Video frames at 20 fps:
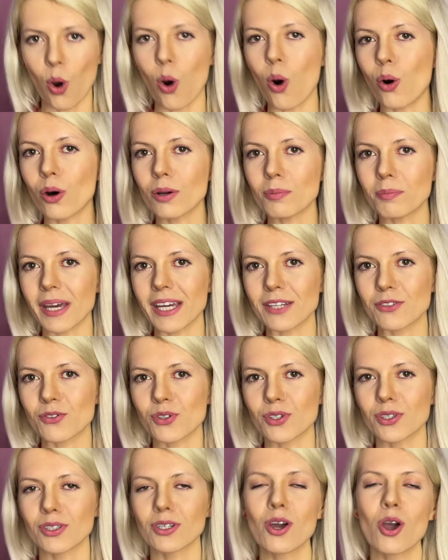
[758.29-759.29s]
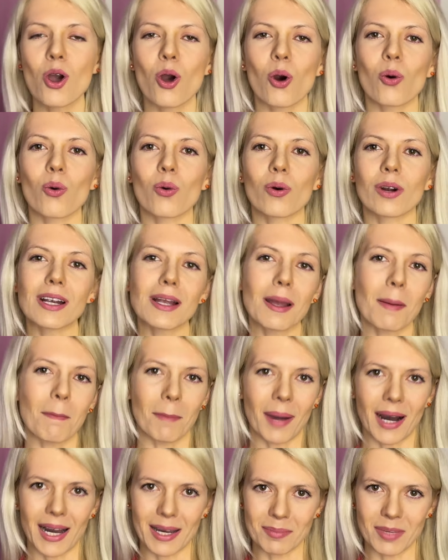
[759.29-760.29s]
on Patreon or
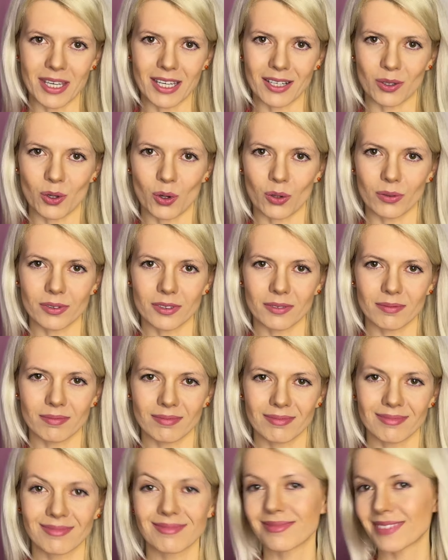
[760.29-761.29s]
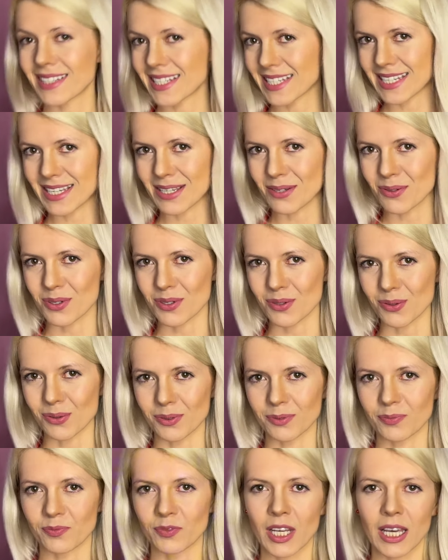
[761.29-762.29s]
buy me a coffee. See you
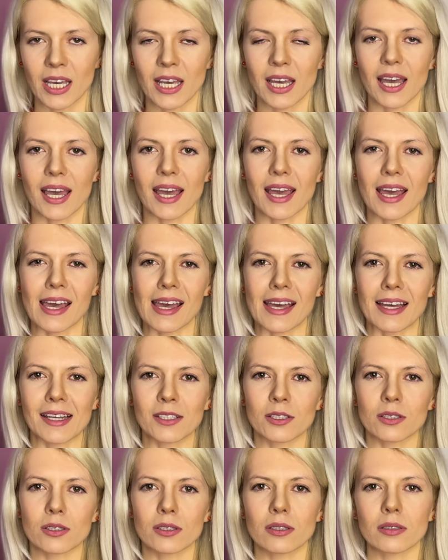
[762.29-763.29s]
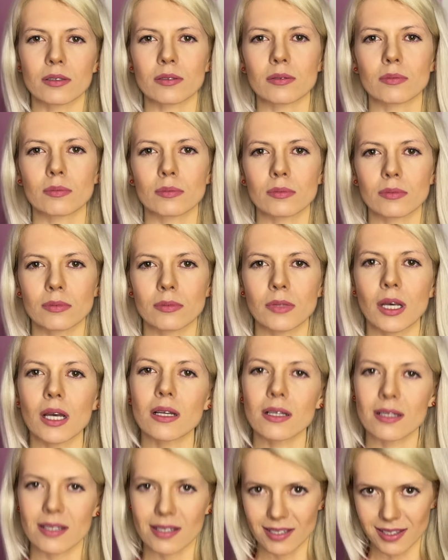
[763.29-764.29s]
soon, and
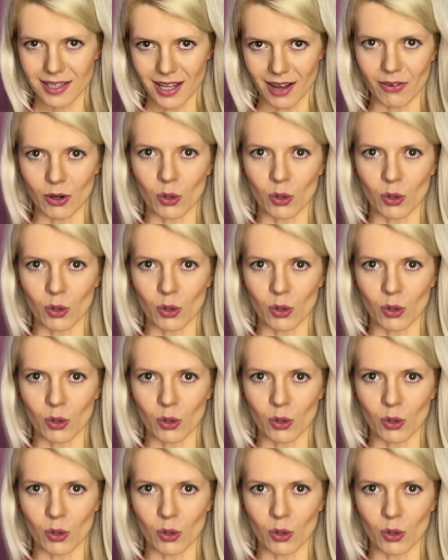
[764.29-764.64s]
Slava